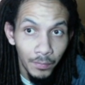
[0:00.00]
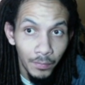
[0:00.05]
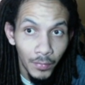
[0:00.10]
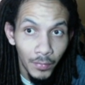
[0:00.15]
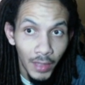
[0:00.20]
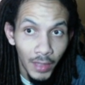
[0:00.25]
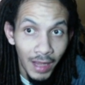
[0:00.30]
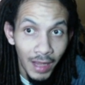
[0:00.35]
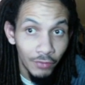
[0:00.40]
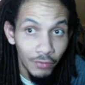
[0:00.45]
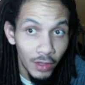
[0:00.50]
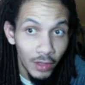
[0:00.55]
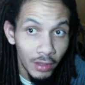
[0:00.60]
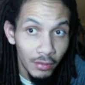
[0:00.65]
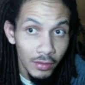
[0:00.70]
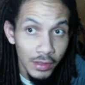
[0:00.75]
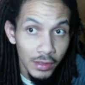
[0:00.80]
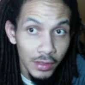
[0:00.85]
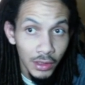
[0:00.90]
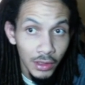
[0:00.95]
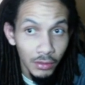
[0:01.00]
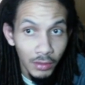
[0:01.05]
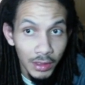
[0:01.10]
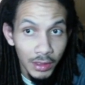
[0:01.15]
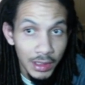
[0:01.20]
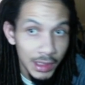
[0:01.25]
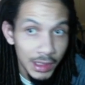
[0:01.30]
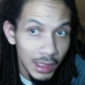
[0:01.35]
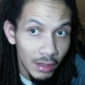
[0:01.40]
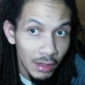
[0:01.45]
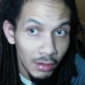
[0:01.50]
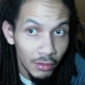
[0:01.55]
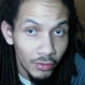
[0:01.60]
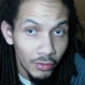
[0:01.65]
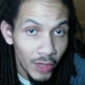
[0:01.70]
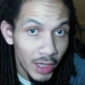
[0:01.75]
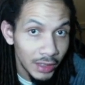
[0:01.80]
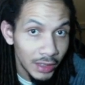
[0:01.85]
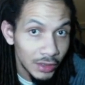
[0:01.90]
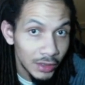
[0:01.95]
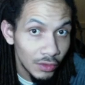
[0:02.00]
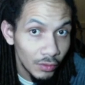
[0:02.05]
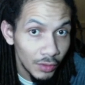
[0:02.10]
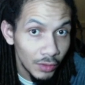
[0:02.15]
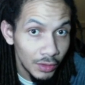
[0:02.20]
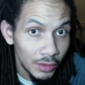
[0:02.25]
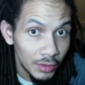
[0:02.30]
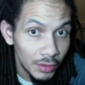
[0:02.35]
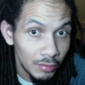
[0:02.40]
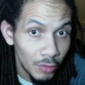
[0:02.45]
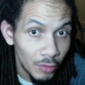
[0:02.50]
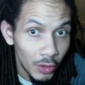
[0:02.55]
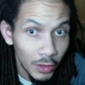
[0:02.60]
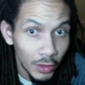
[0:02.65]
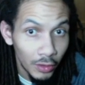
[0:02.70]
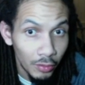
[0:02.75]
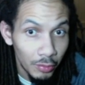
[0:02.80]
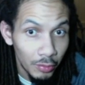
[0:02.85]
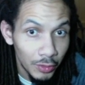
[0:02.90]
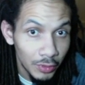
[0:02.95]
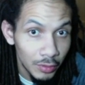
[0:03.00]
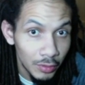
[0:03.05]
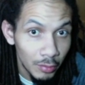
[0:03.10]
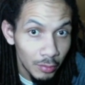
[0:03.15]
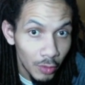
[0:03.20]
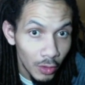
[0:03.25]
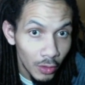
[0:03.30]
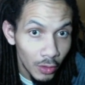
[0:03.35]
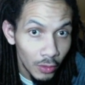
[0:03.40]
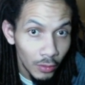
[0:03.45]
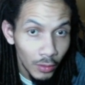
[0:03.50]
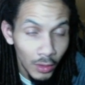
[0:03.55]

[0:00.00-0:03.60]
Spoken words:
after hours, so let's see how it reacts going into market open tomorrow.